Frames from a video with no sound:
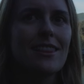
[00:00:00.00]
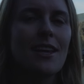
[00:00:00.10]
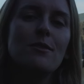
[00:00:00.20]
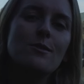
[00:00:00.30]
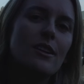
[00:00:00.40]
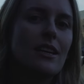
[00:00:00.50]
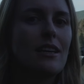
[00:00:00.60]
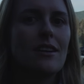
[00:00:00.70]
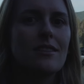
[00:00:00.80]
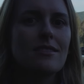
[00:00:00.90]
that was
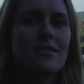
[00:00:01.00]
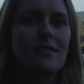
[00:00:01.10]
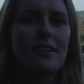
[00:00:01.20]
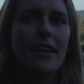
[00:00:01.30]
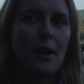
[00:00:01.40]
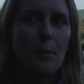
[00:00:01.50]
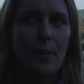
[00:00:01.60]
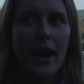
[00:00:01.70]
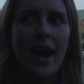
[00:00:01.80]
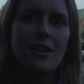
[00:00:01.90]
ridiculous. Like
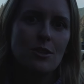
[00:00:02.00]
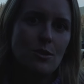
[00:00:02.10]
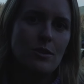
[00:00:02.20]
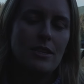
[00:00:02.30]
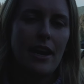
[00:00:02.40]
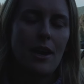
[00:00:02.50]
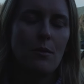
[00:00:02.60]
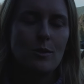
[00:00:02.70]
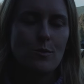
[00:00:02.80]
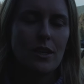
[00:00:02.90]
my attitude today
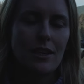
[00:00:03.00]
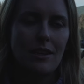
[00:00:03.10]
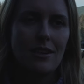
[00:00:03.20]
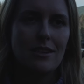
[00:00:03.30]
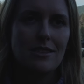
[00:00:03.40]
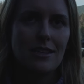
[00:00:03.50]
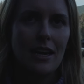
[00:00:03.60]
was ridiculous.